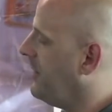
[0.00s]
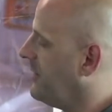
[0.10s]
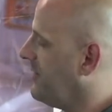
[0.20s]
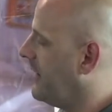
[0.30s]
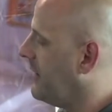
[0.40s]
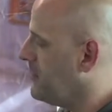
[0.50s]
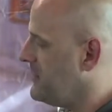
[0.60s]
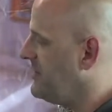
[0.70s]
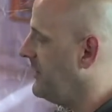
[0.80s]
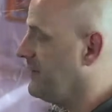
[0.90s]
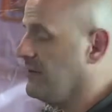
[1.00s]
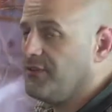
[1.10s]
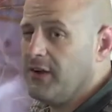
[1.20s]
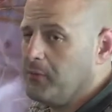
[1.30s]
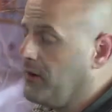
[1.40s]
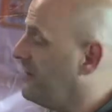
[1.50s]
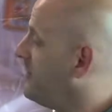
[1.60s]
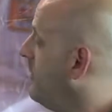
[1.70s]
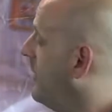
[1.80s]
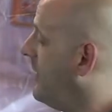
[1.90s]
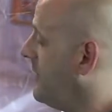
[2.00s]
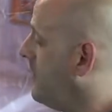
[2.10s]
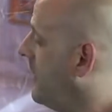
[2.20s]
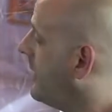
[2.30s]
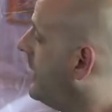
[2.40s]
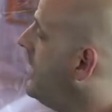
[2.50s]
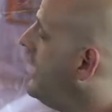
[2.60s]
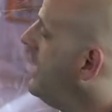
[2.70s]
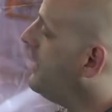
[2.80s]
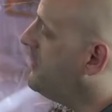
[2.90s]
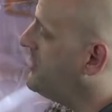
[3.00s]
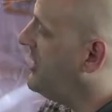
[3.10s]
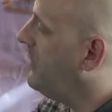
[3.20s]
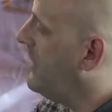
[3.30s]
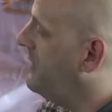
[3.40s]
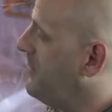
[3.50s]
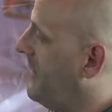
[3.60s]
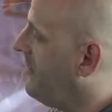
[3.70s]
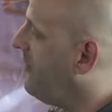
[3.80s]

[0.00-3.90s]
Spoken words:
parts like other machines that are available on the market. The machine weighs about